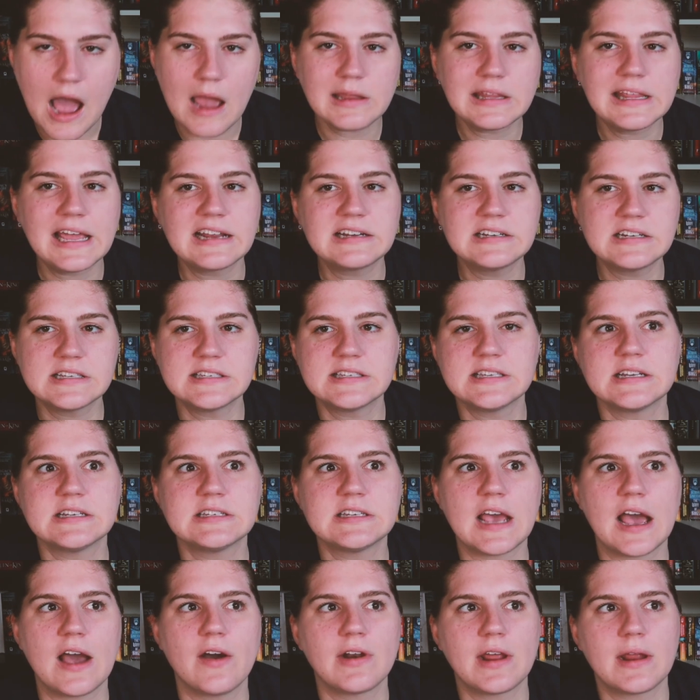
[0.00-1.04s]
I'd like to sit
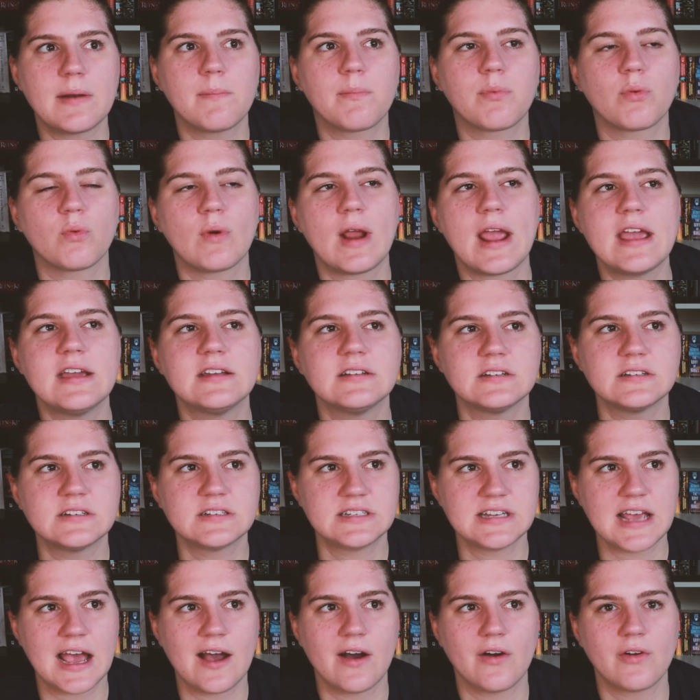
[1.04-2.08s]
down and break
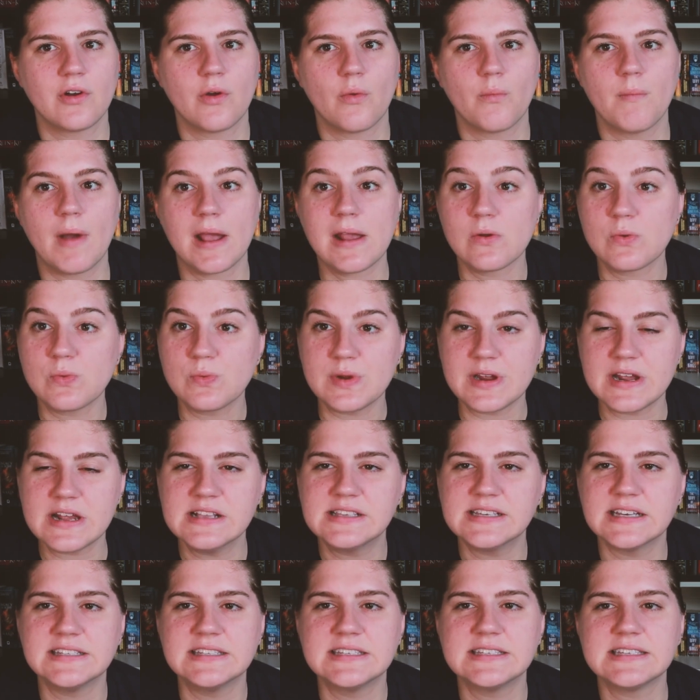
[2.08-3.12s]
down my
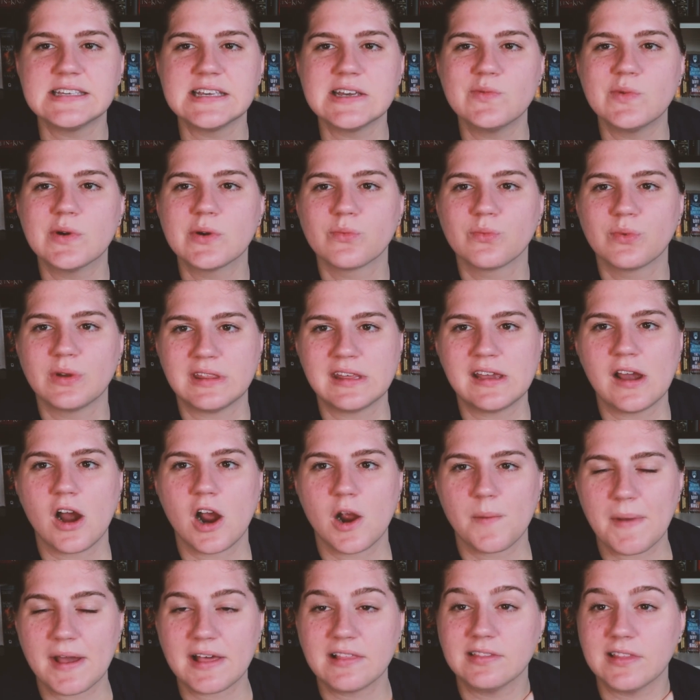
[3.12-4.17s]
reads and see what really
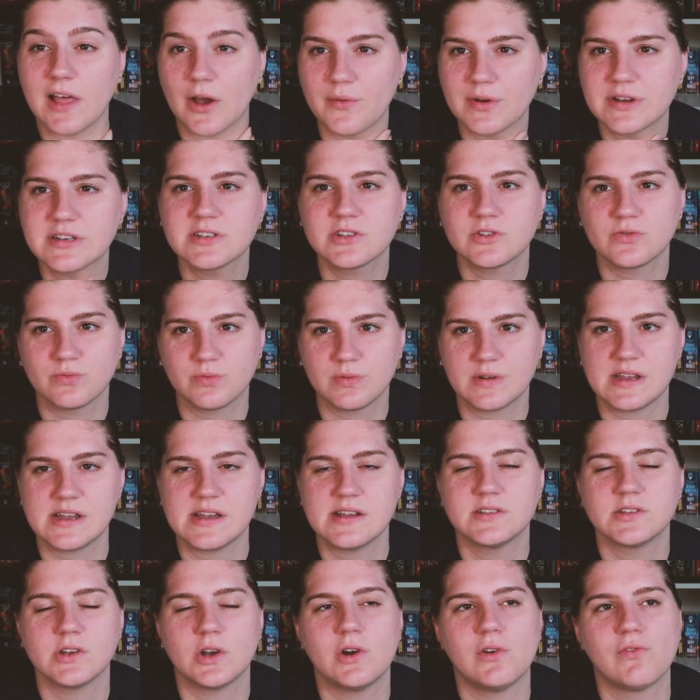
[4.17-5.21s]
are my lowest
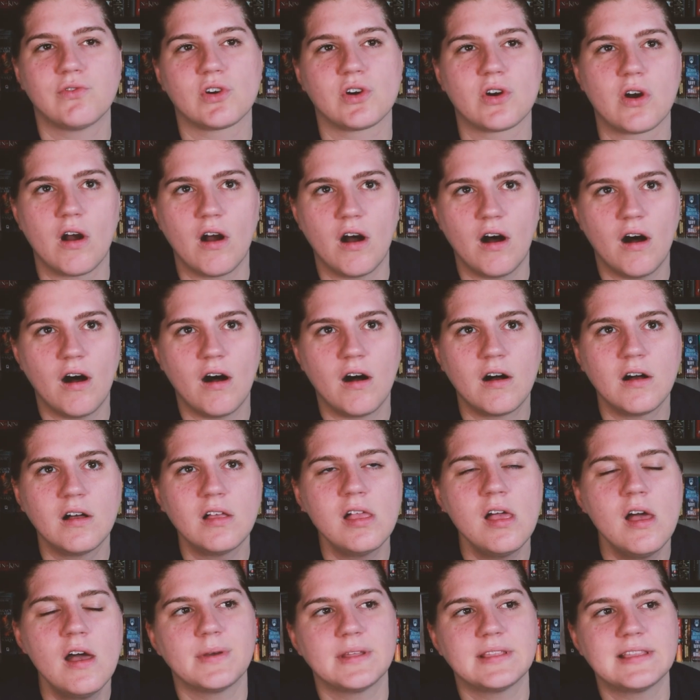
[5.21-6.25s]
reads
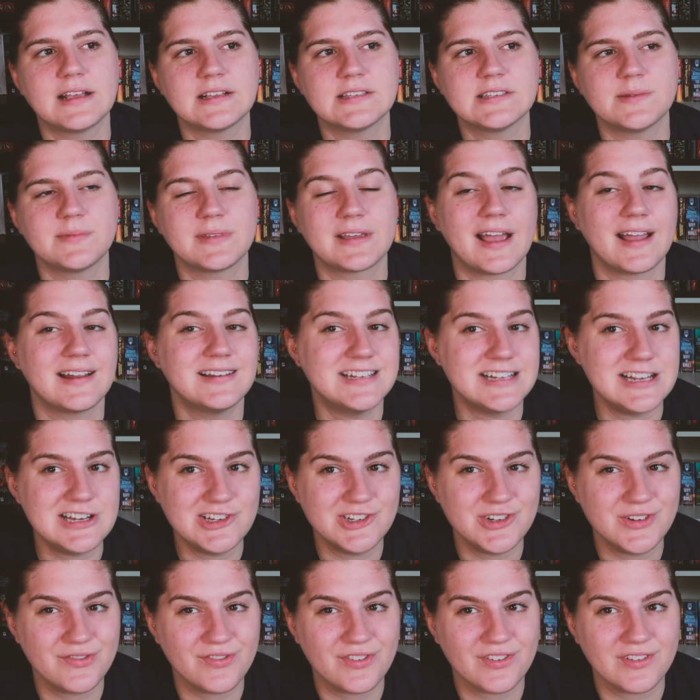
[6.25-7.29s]
overall, but that's something I
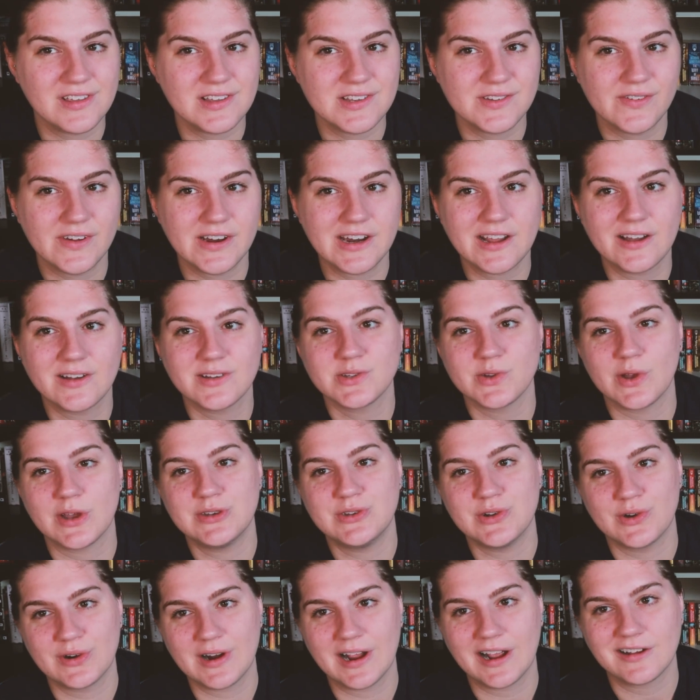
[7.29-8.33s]
didn't do for this video, so I
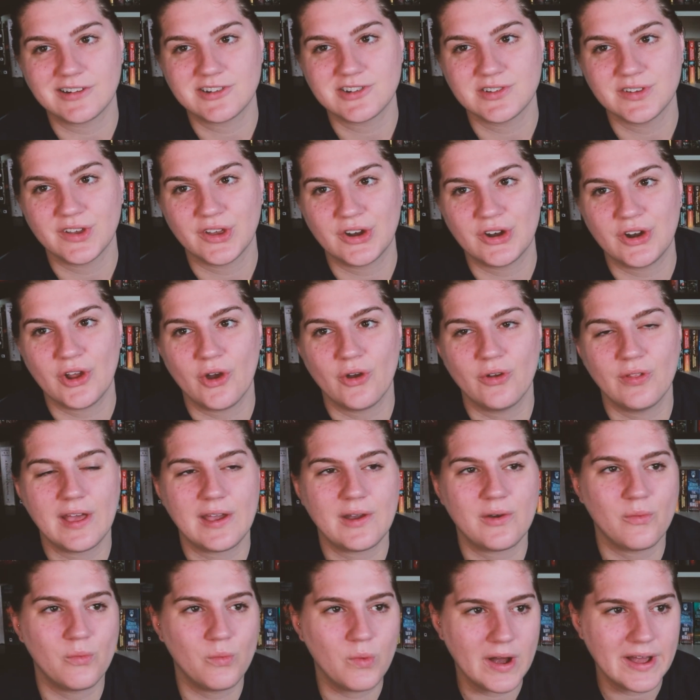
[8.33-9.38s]
don't actually know
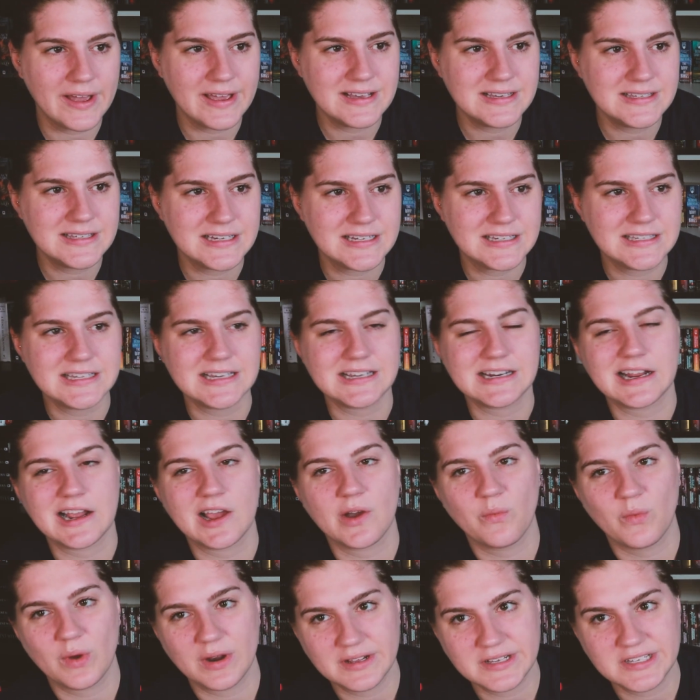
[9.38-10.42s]
like what is succeeding
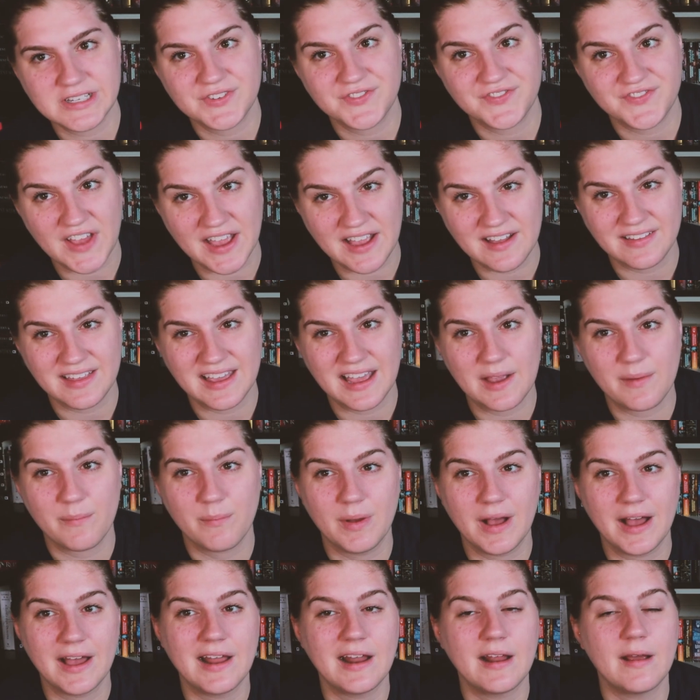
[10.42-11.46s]
and what is failing,
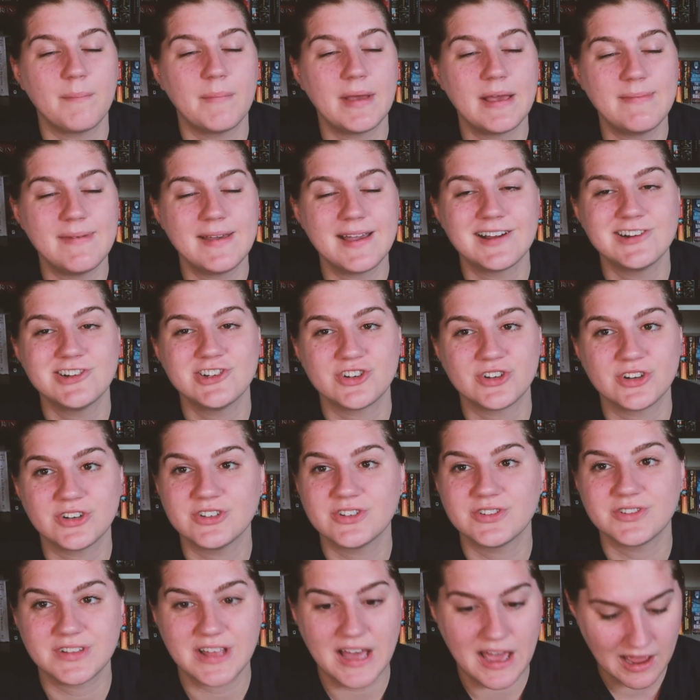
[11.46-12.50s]
but maybe I should
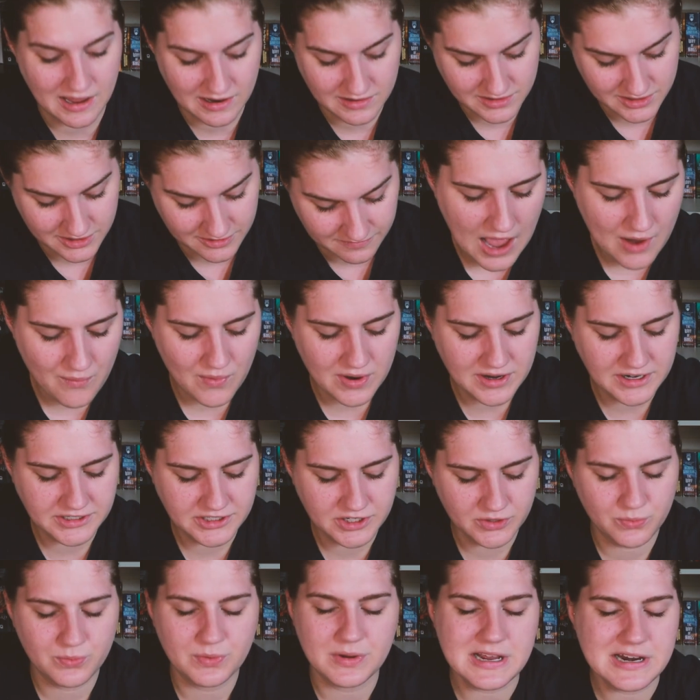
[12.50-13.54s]
do that. I wanted
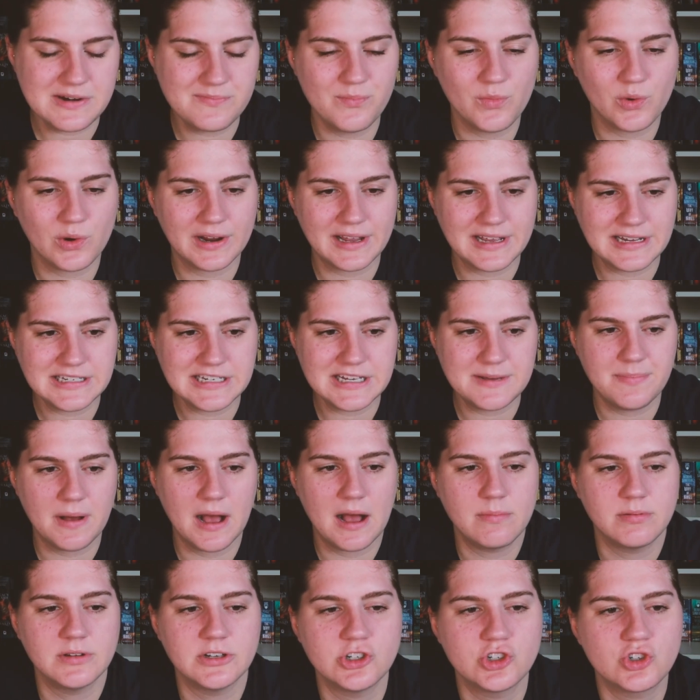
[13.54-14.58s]
to read more indie
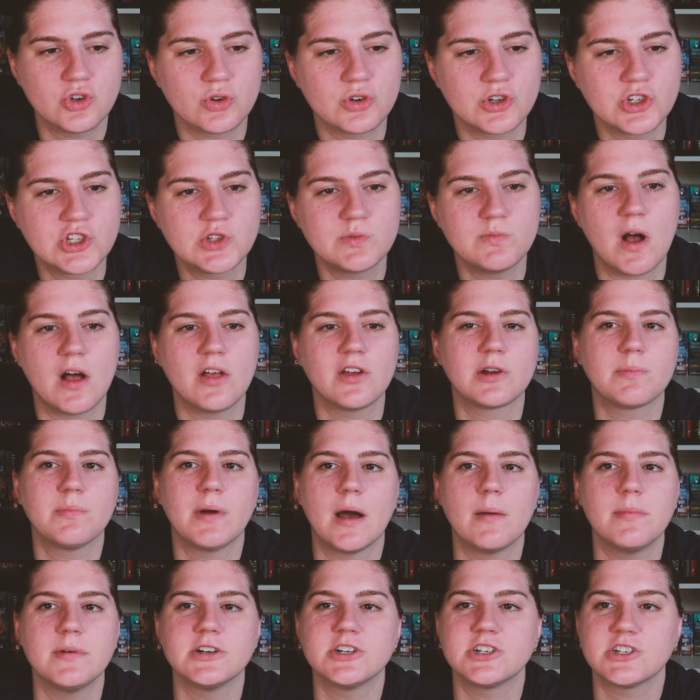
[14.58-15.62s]
published or smaller
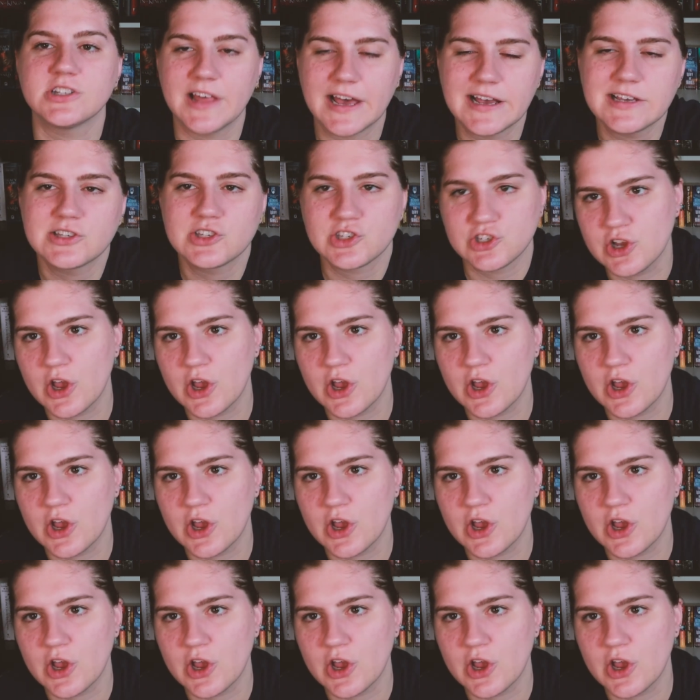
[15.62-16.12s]
published, less